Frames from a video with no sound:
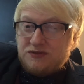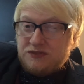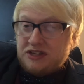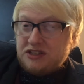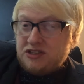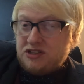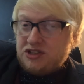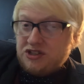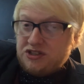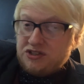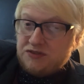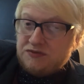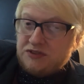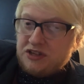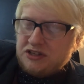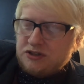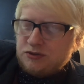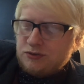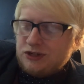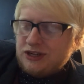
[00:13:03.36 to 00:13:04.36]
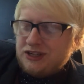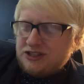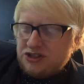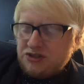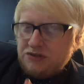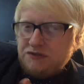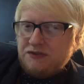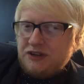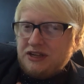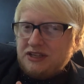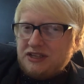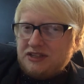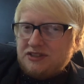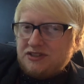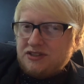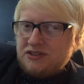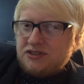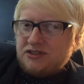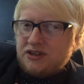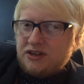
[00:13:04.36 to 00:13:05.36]
vintages of this one, I do think
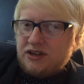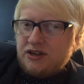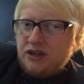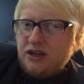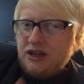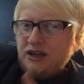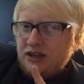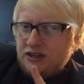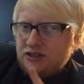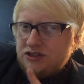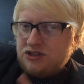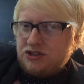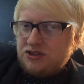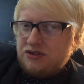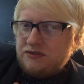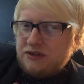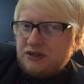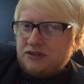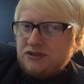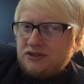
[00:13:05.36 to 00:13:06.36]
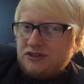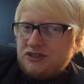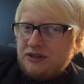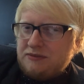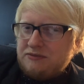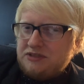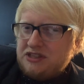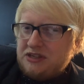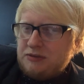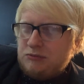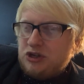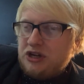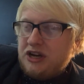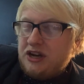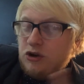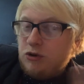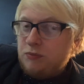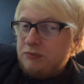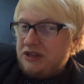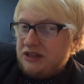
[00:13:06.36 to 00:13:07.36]
this is uh, the two thousand seventeen one. It
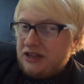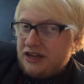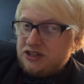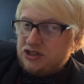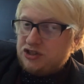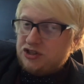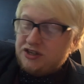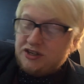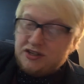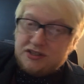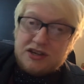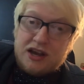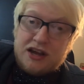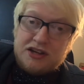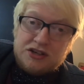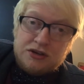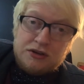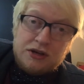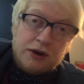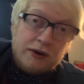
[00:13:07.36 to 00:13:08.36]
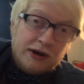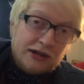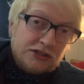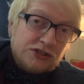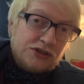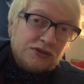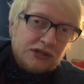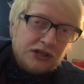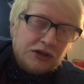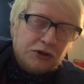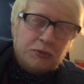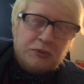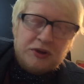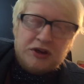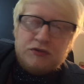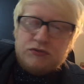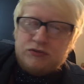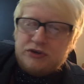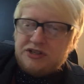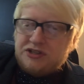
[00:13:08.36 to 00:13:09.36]
could be last year's. I don't know. I'll do a little bit
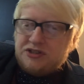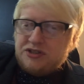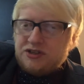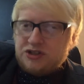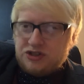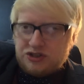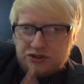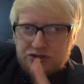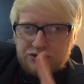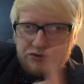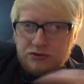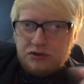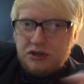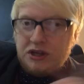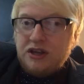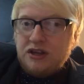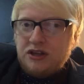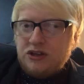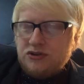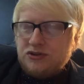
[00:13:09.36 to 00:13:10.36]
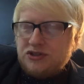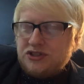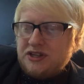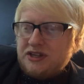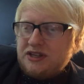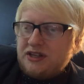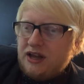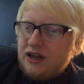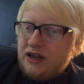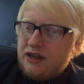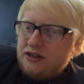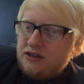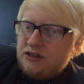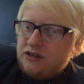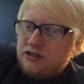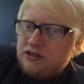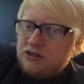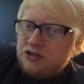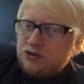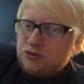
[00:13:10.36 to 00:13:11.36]
of research, and you'll you'll see that in the
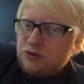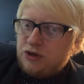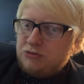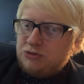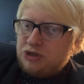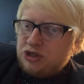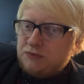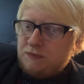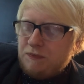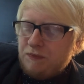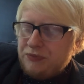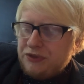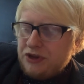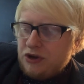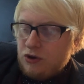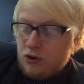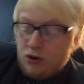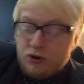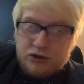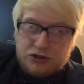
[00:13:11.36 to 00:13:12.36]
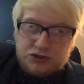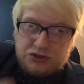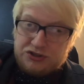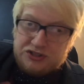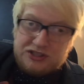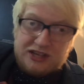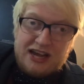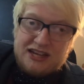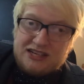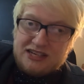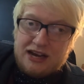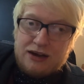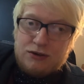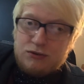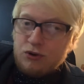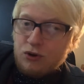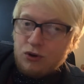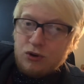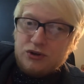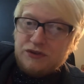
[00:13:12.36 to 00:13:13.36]
description, or I'll just edit
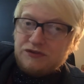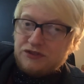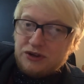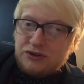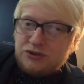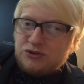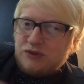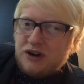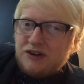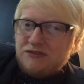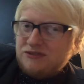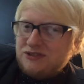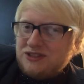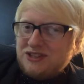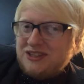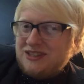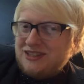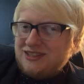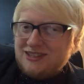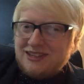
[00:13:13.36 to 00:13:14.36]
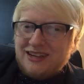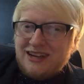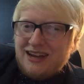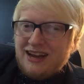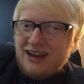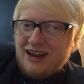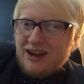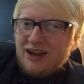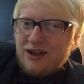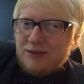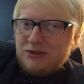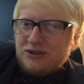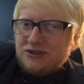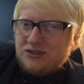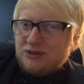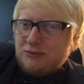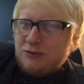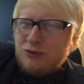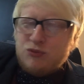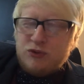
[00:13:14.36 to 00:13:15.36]
out all of those references uh,
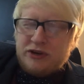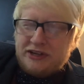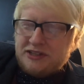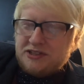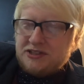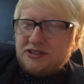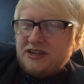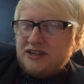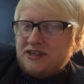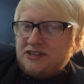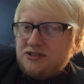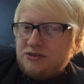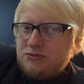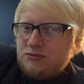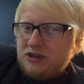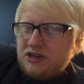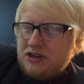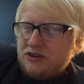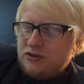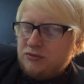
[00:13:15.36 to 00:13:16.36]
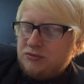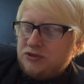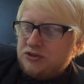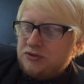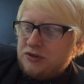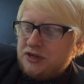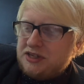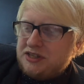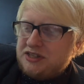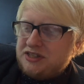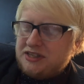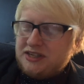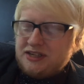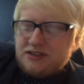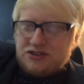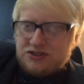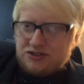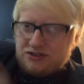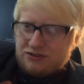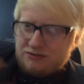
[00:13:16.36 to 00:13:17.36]
because I'm a whiz kid when it comes to editing, as
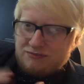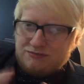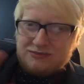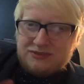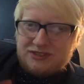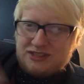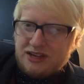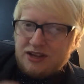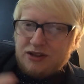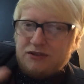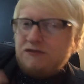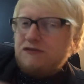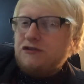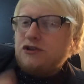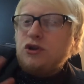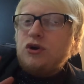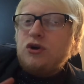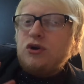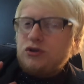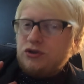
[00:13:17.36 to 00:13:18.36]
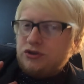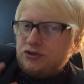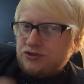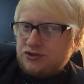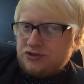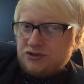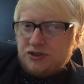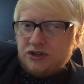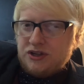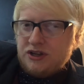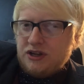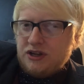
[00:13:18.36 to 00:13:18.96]
you can tell. Flawless